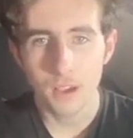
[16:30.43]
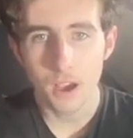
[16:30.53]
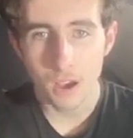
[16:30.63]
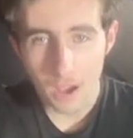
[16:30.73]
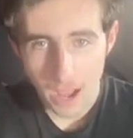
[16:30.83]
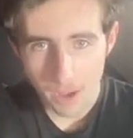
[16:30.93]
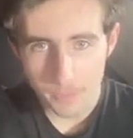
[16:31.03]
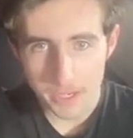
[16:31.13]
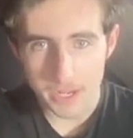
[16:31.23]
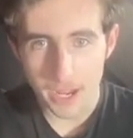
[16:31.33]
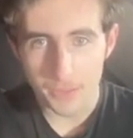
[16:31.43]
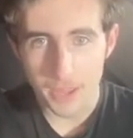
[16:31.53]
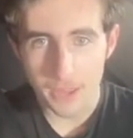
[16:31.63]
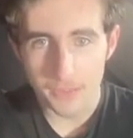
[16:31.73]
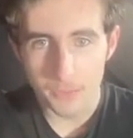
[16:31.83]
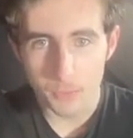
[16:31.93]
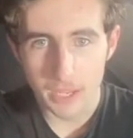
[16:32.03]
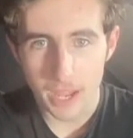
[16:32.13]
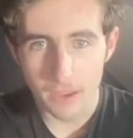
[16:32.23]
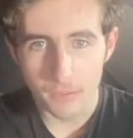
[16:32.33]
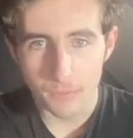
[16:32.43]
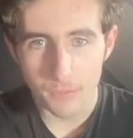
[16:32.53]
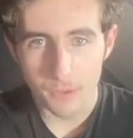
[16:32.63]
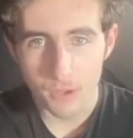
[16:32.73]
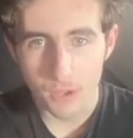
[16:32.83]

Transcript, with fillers: are happy and then we have